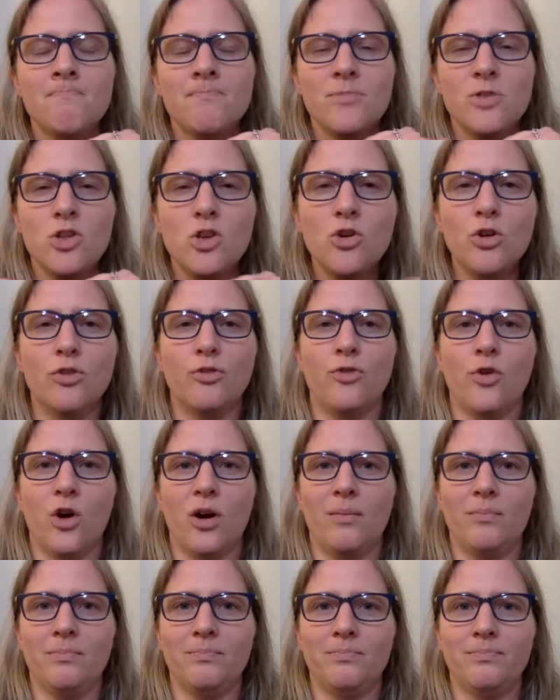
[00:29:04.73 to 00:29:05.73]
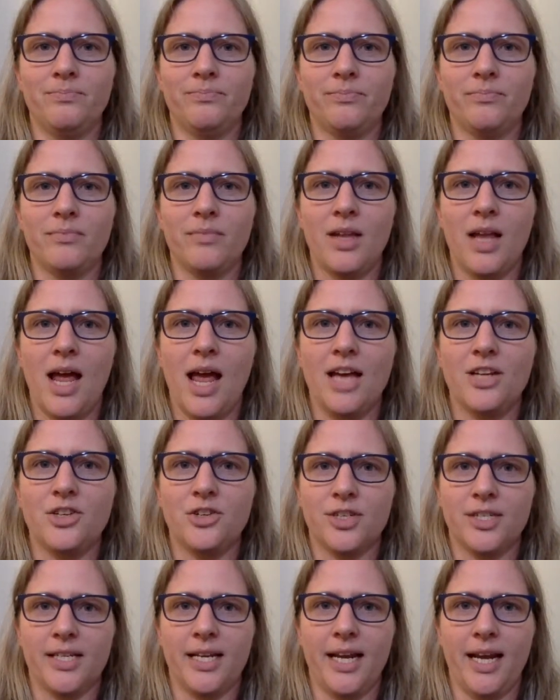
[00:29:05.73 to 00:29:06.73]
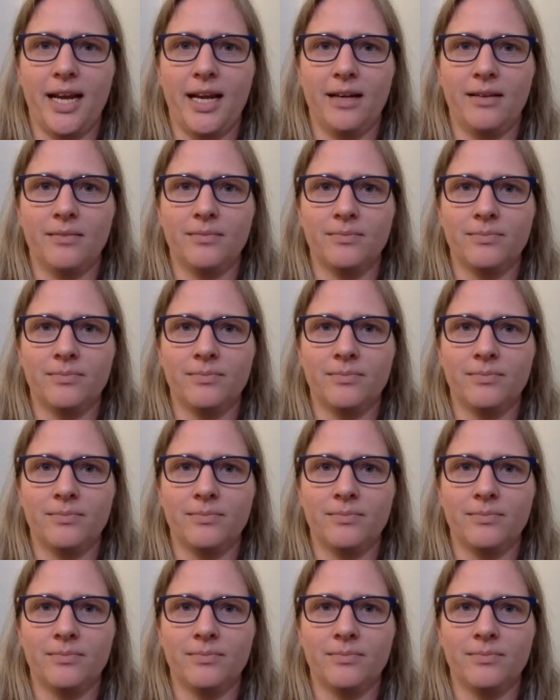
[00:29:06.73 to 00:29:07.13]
uniform as you're singing